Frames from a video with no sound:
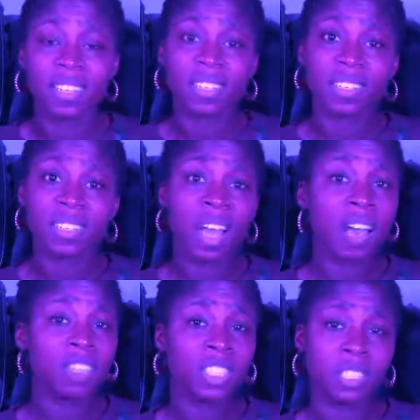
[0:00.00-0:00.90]

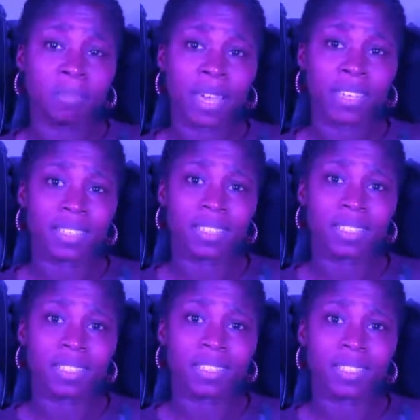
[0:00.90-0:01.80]
love she makes.
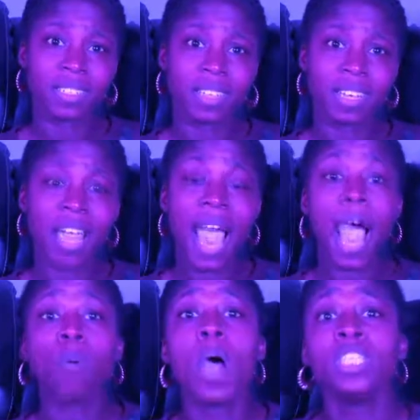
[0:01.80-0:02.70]
I
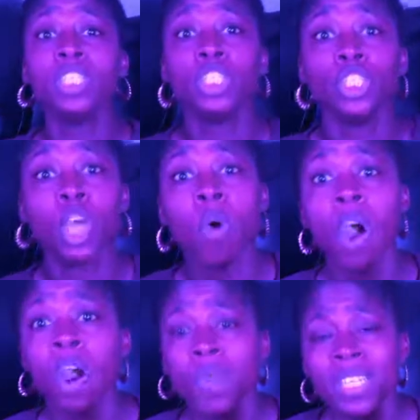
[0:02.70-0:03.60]
wanted to show
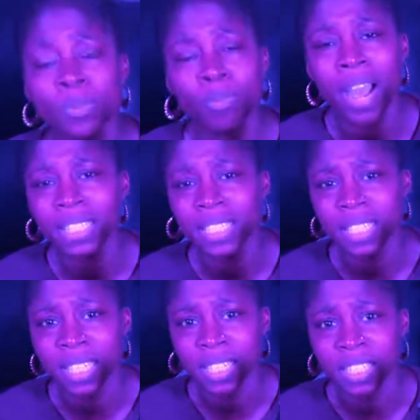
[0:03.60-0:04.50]
her
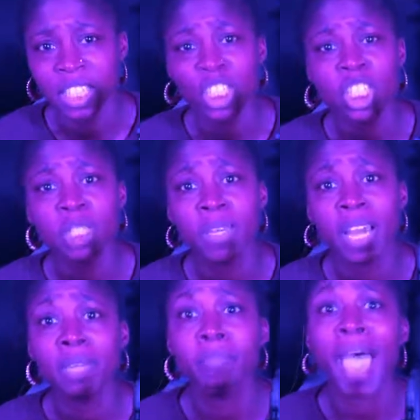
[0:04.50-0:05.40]
reciprocity. See, she's been
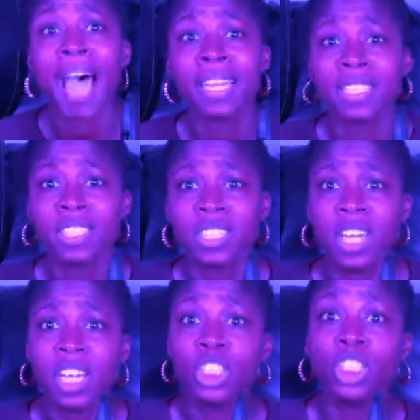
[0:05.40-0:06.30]
unbalanced,
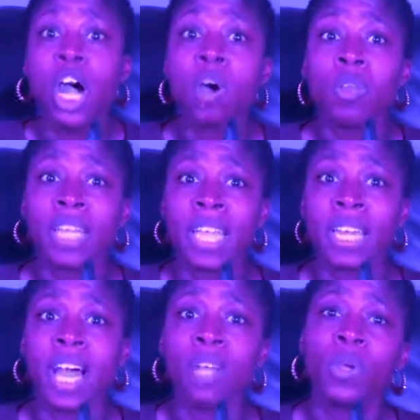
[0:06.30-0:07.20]
juggling in
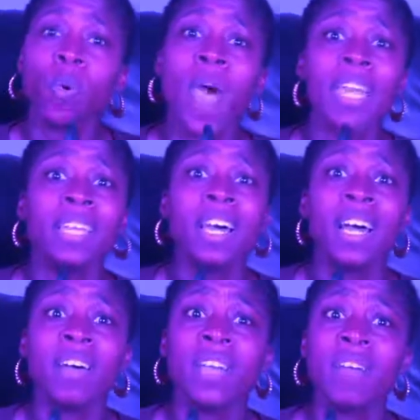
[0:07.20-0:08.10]
unrequited
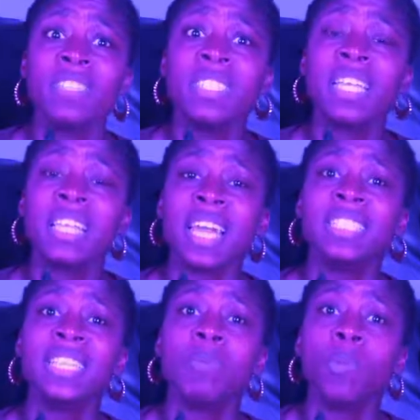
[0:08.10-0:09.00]
love, never seeing that
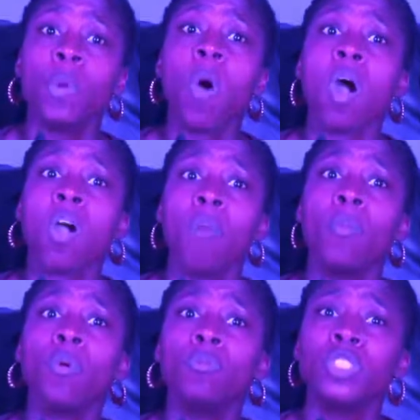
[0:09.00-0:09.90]
someone will walk on
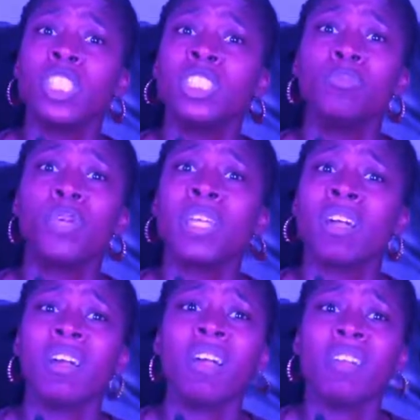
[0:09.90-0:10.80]
moons just to bring
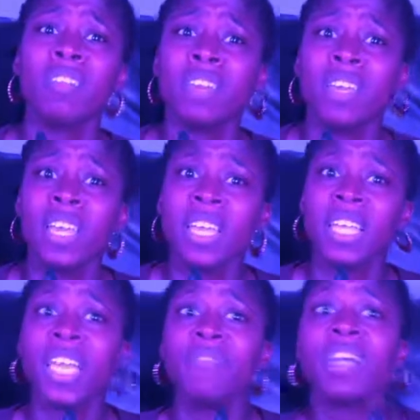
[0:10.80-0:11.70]
her earth, giving